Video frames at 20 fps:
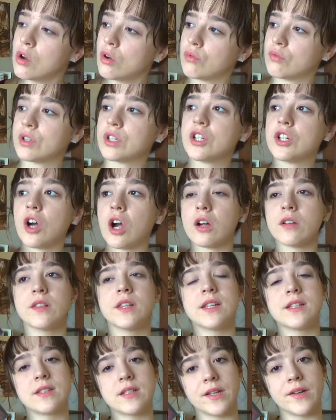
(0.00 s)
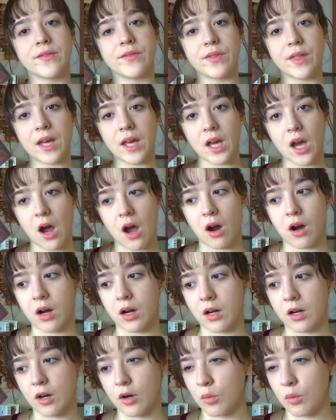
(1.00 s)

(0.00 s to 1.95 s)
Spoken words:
regardless if they are